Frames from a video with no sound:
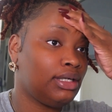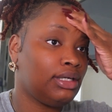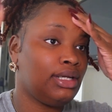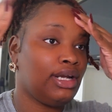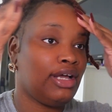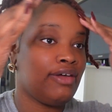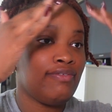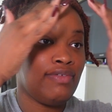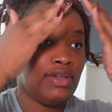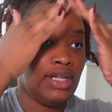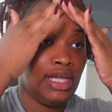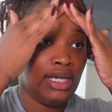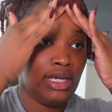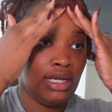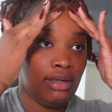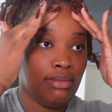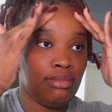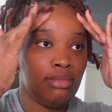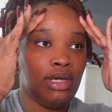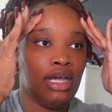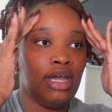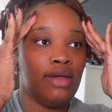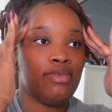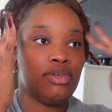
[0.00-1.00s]
And I feel like
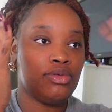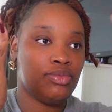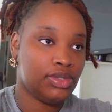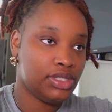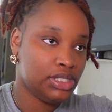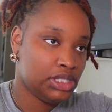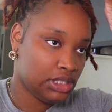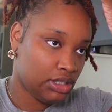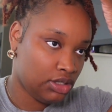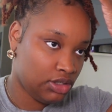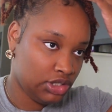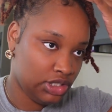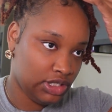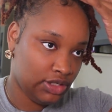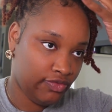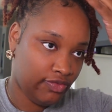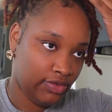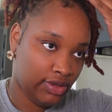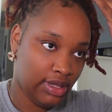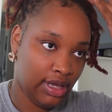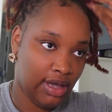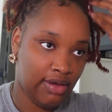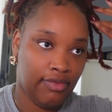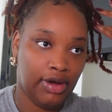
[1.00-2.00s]
everyone's searching
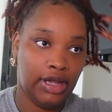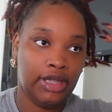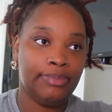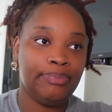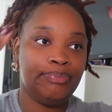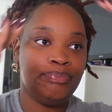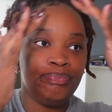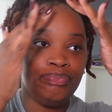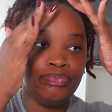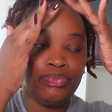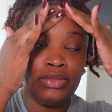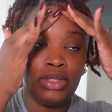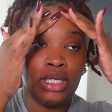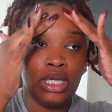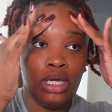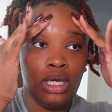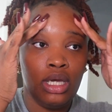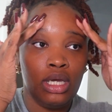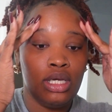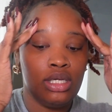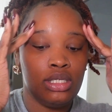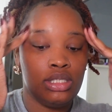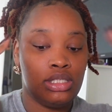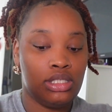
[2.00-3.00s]
for that, right?
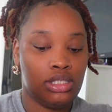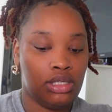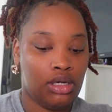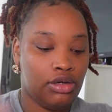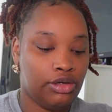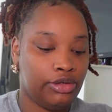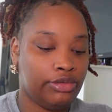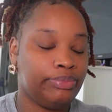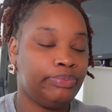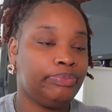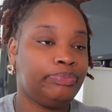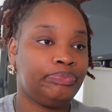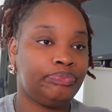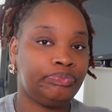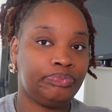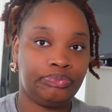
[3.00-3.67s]
So